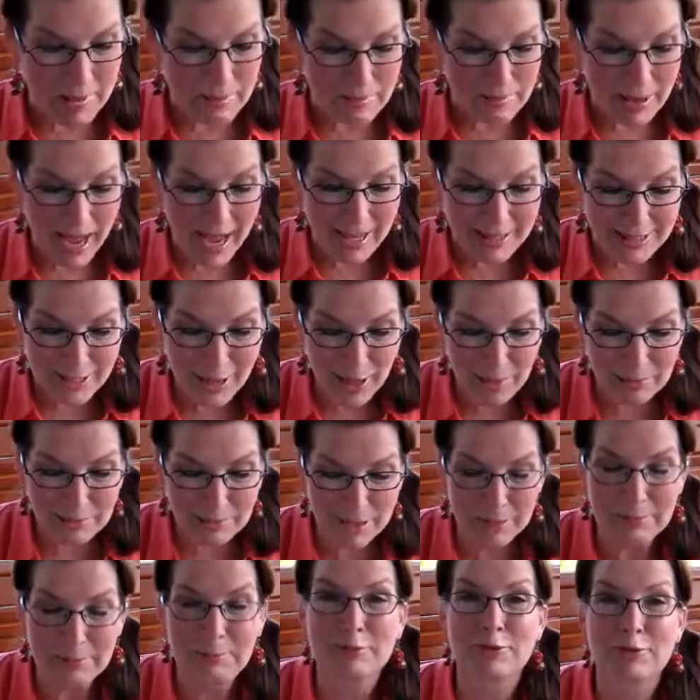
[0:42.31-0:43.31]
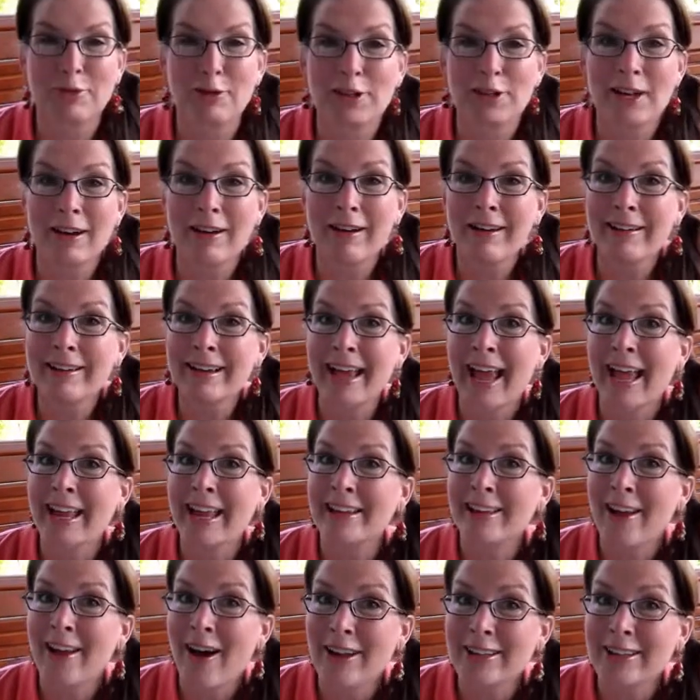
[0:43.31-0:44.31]
My top tips for young
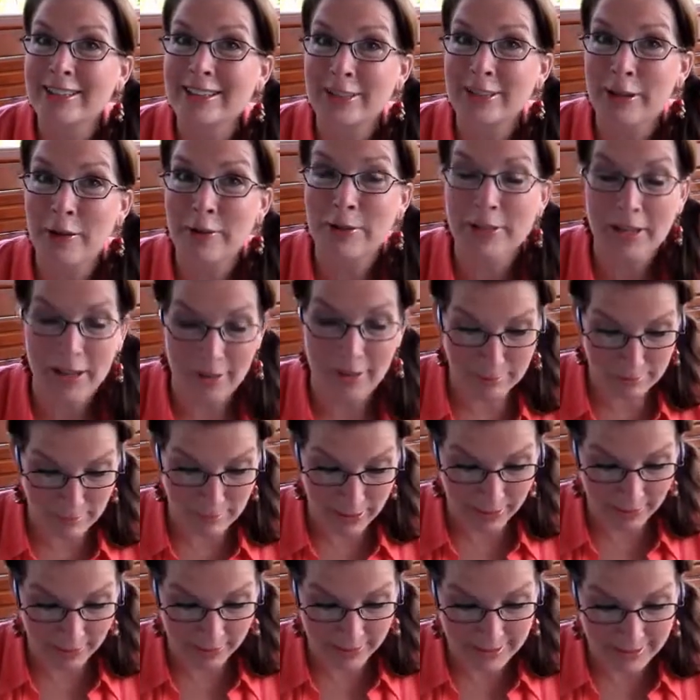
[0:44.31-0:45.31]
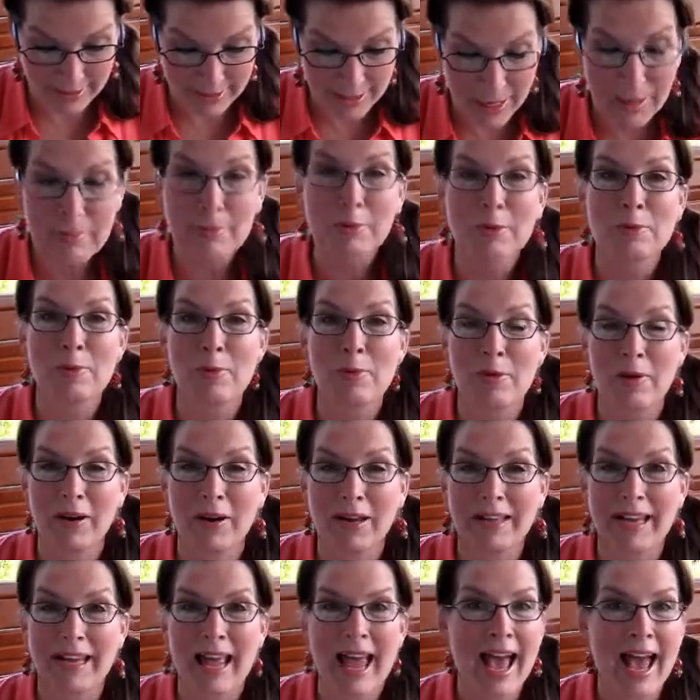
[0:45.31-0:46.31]
and not so young marrieds. Number
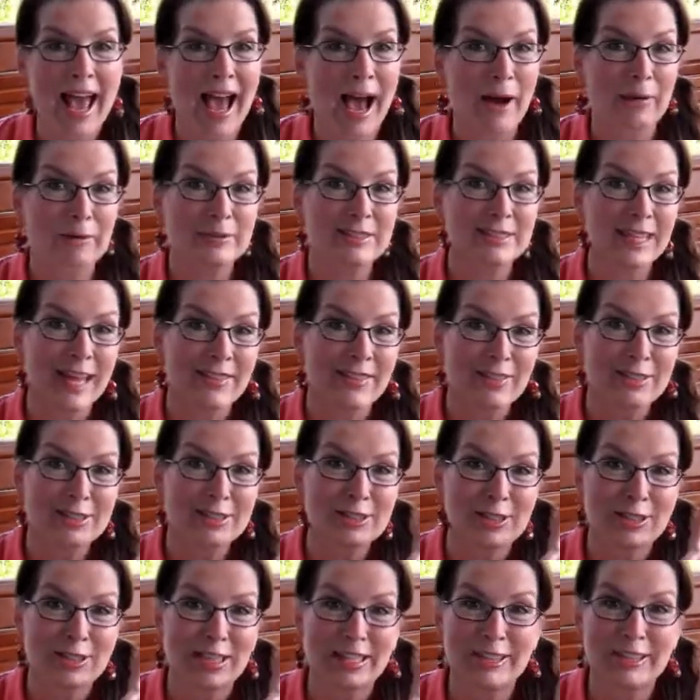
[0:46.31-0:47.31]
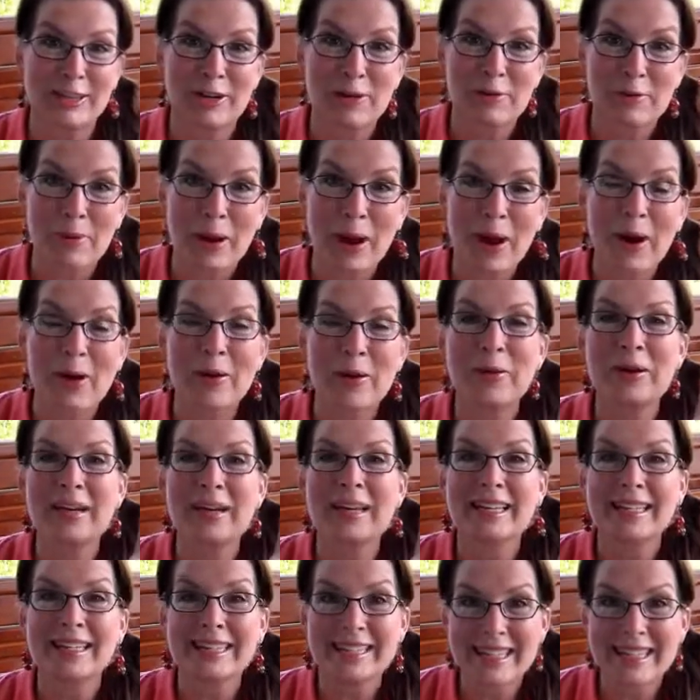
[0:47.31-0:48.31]
1, I would say this: you need to grow
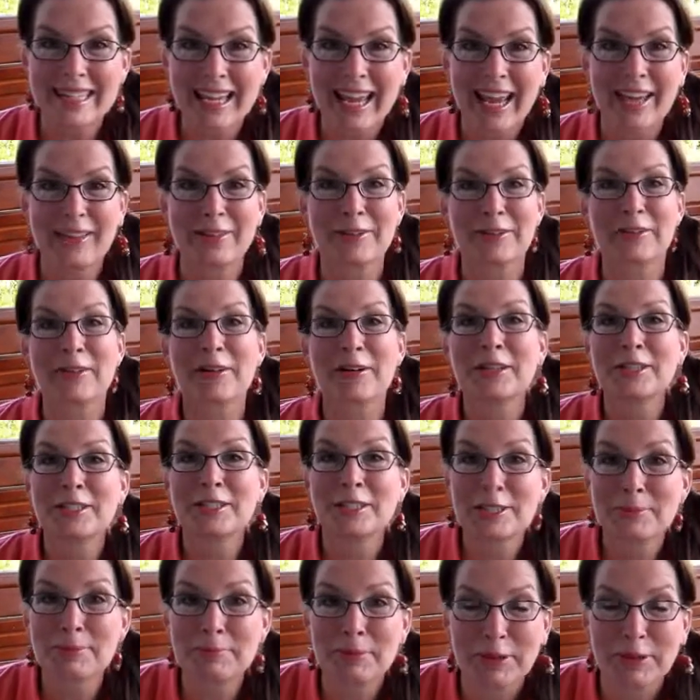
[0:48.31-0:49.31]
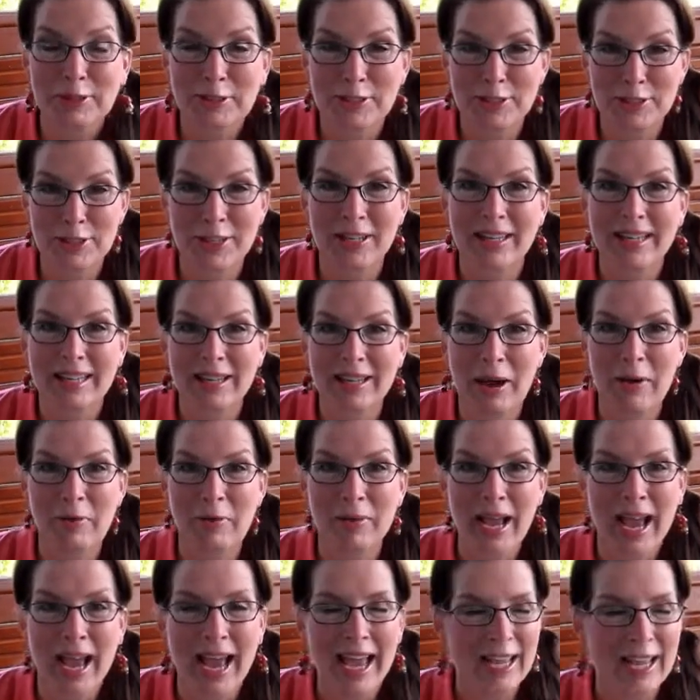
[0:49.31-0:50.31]
together spiritually,
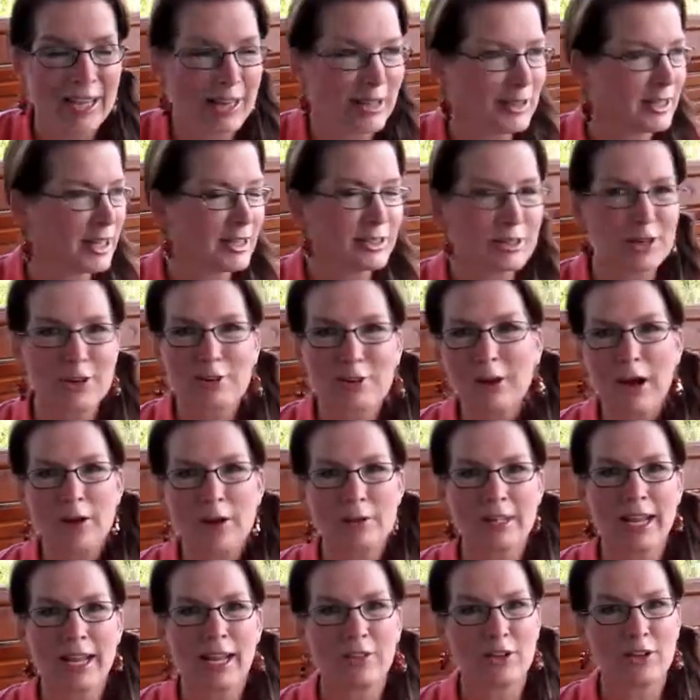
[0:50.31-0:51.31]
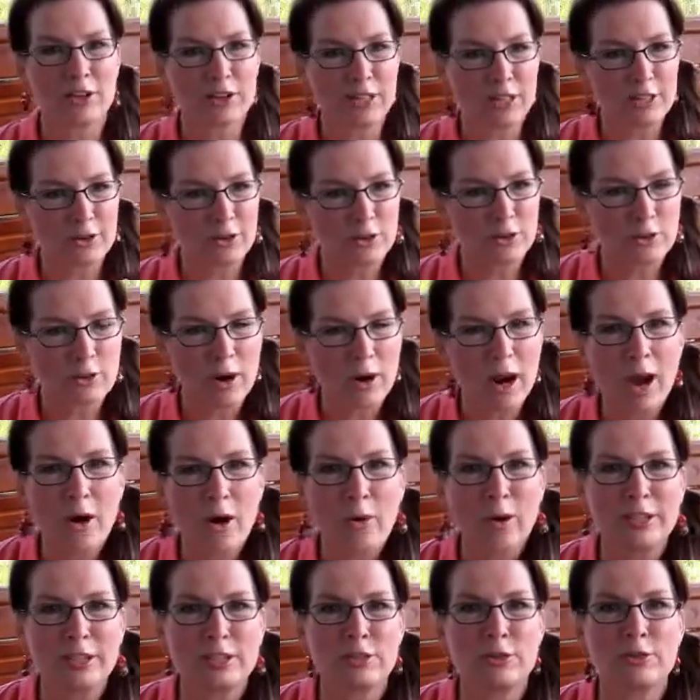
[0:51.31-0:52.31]
okay? You need to grow together. You need to
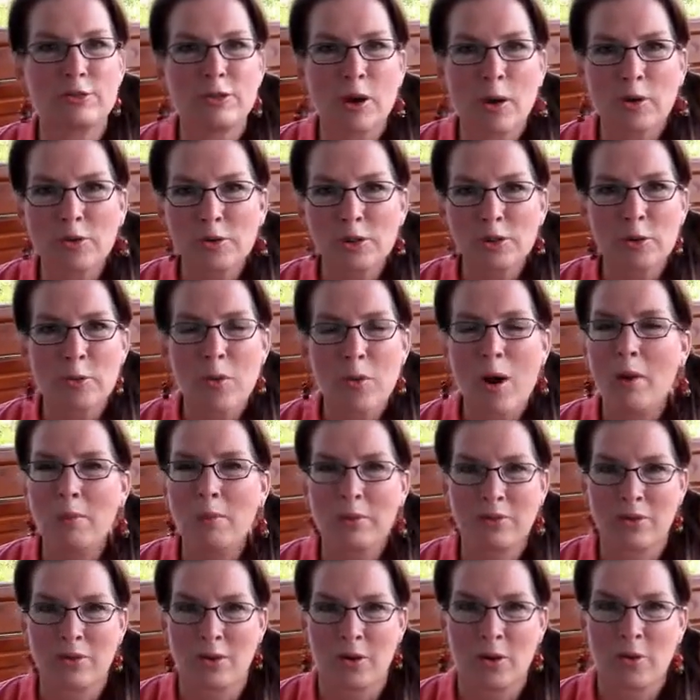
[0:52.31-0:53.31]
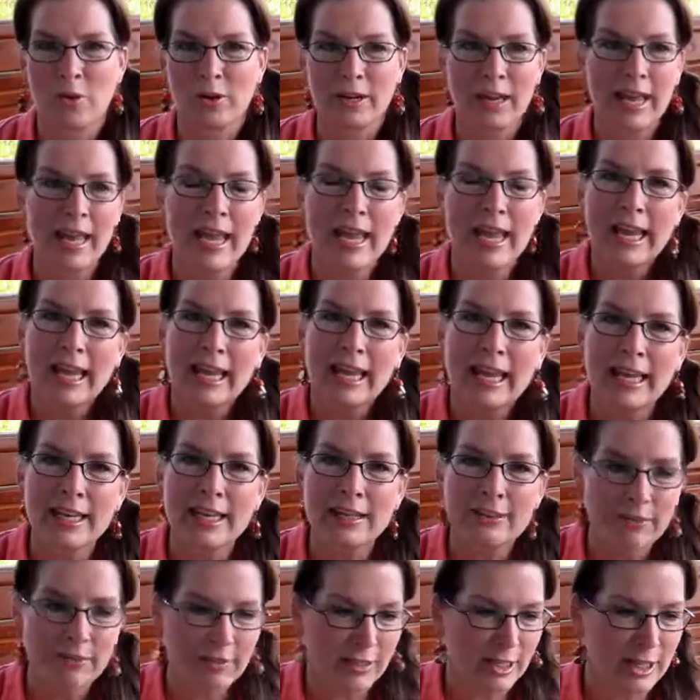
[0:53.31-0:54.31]
grow as you grow in your walk with the Lord
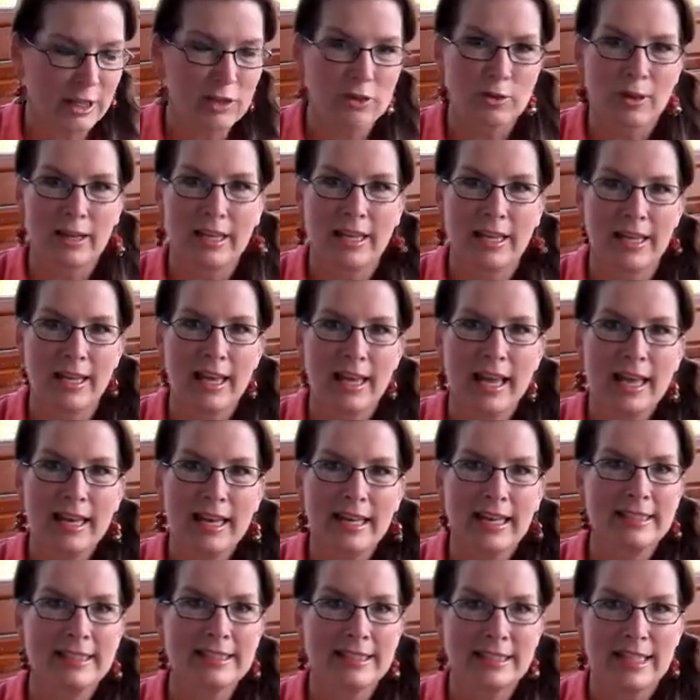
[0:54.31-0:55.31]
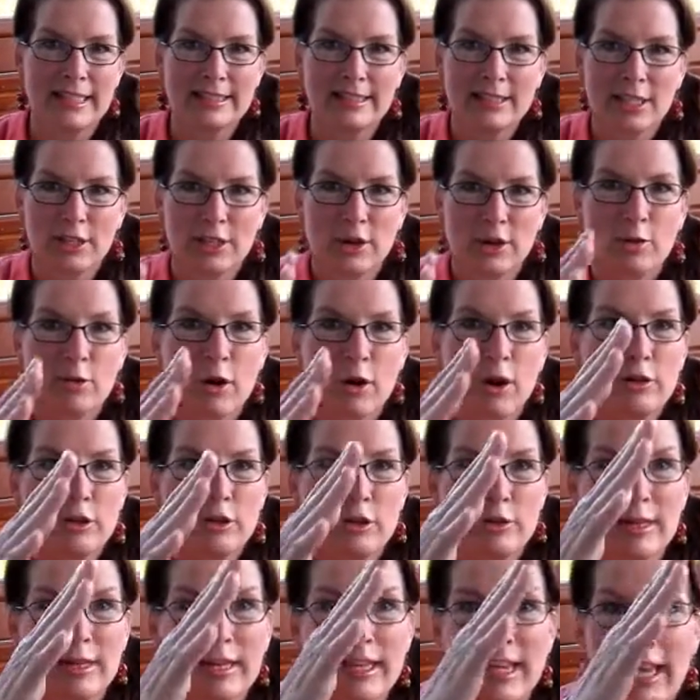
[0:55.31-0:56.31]
individually. Listen, it's going to grow
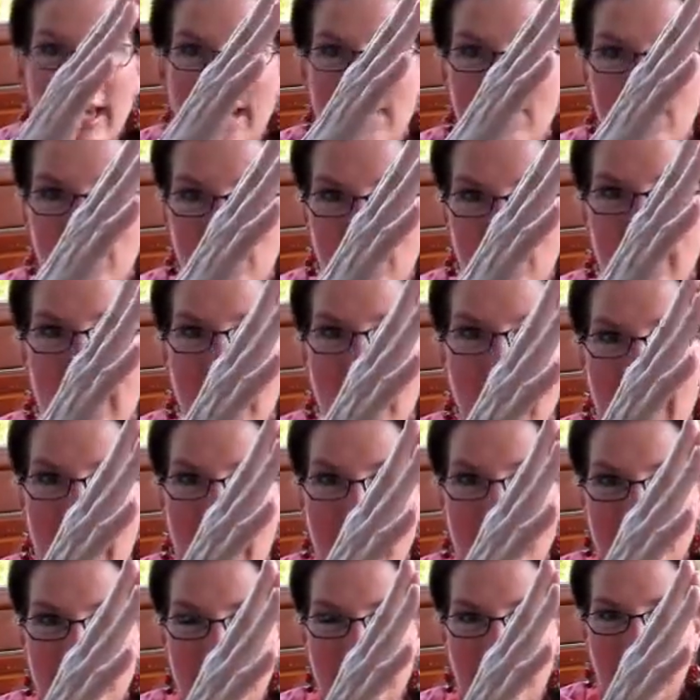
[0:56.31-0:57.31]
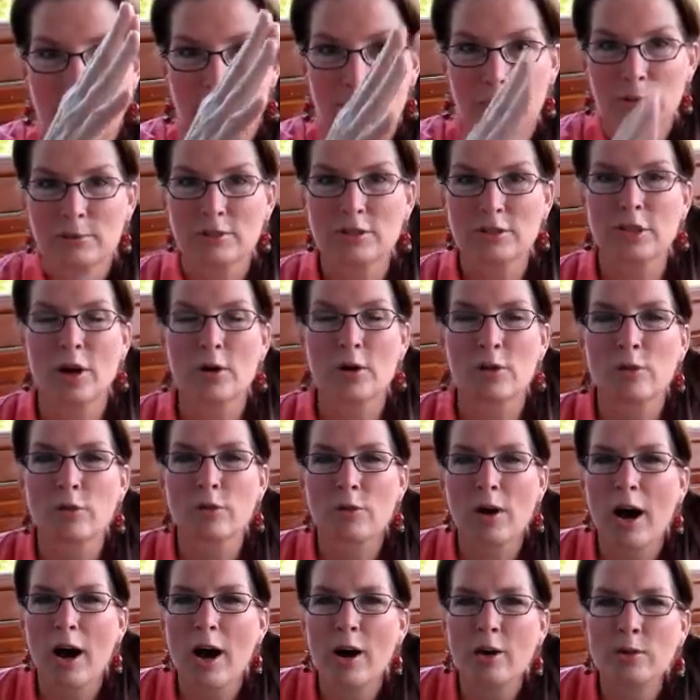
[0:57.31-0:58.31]
you together as a couple. So
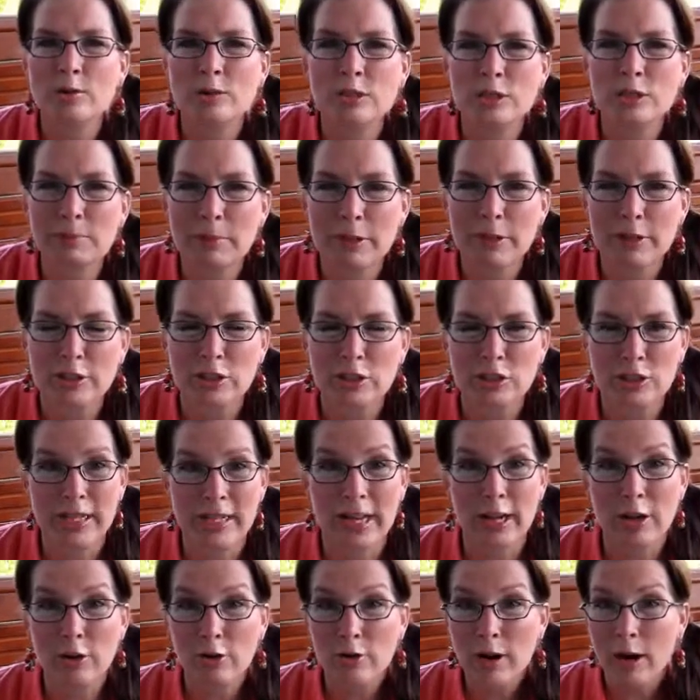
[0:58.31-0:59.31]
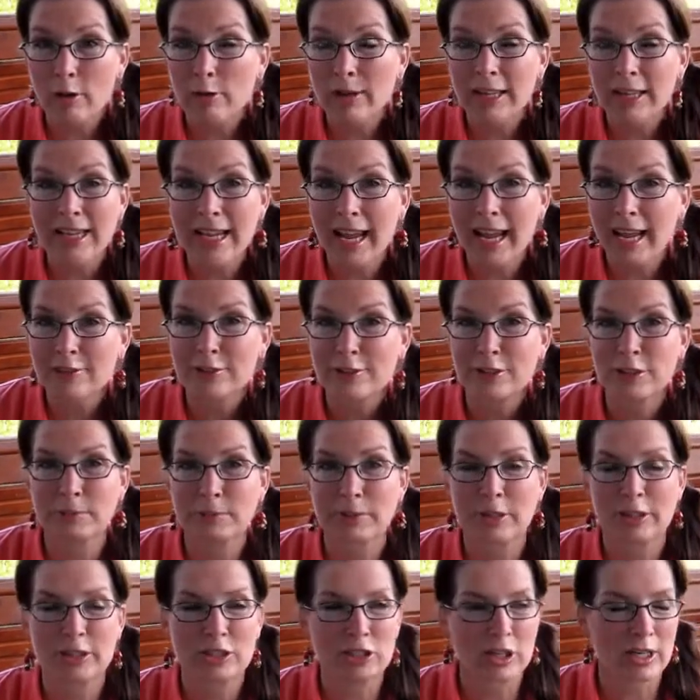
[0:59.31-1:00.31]
grow spiritually and grow together
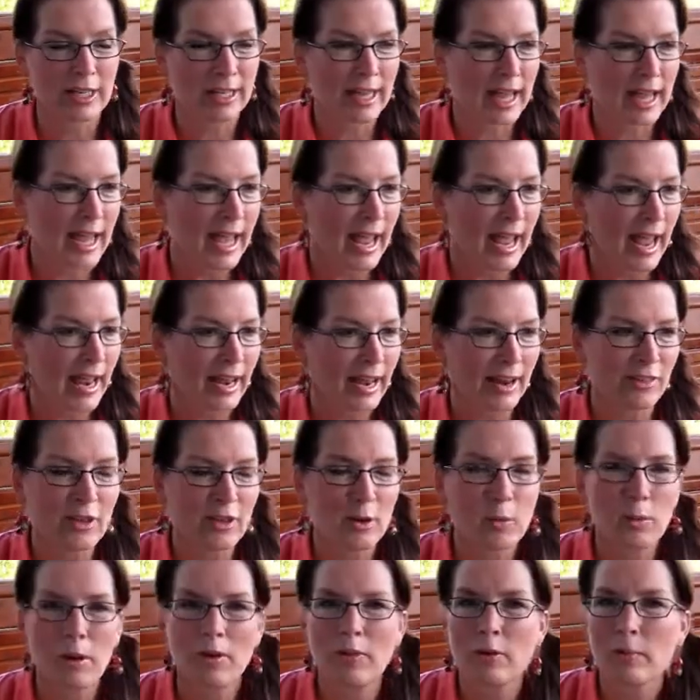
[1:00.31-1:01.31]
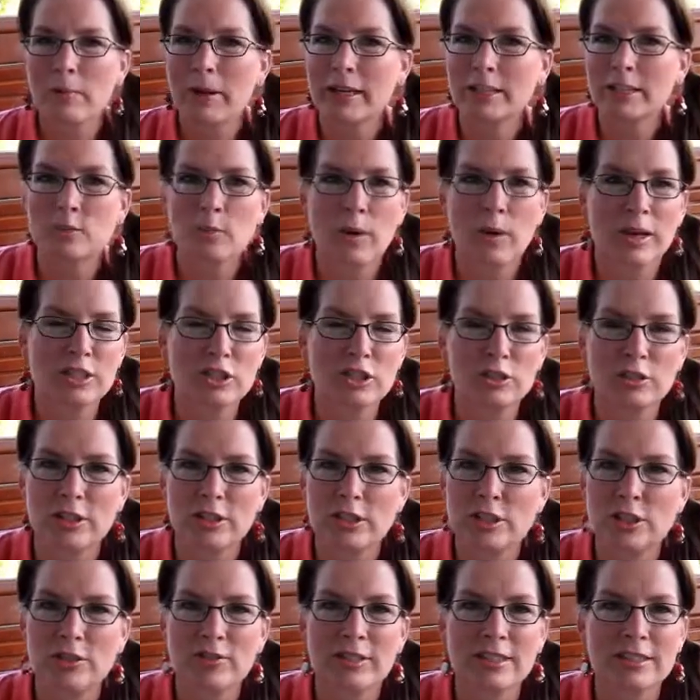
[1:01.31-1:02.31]
spiritually. And I think one of the best ways you
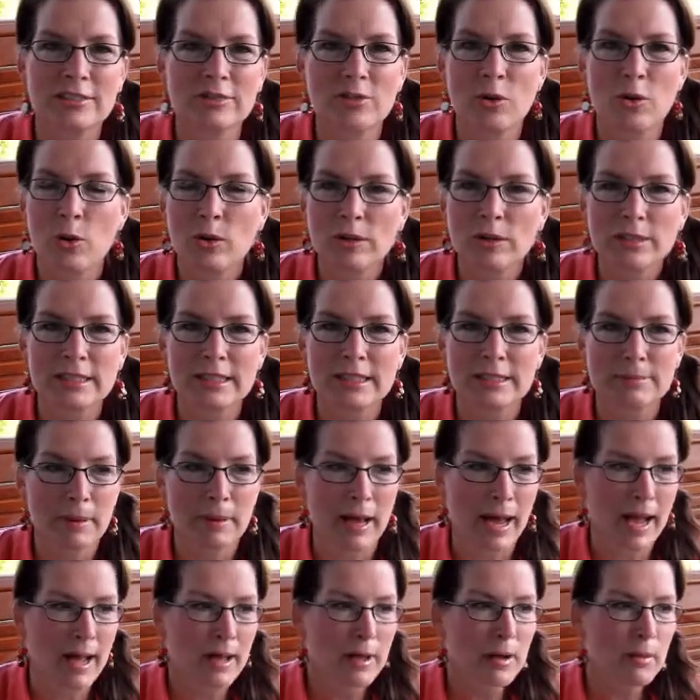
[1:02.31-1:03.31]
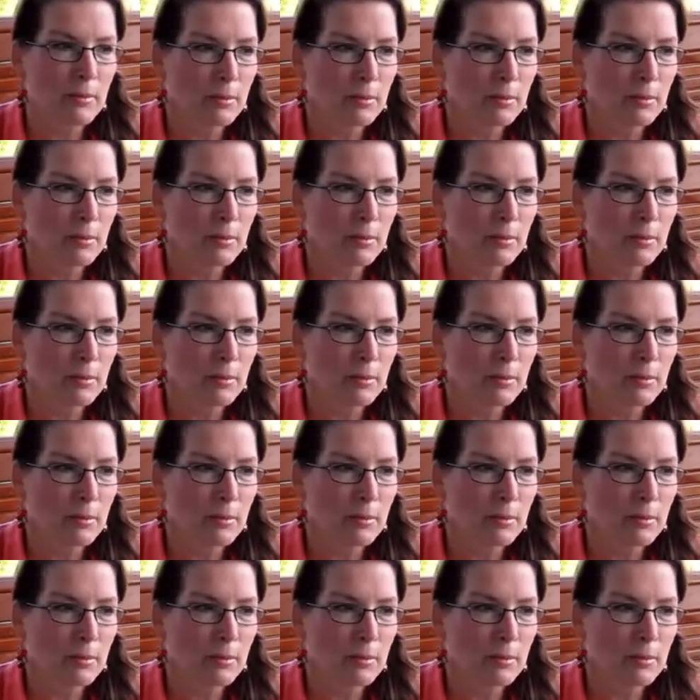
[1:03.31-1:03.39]
can do this, of course, is by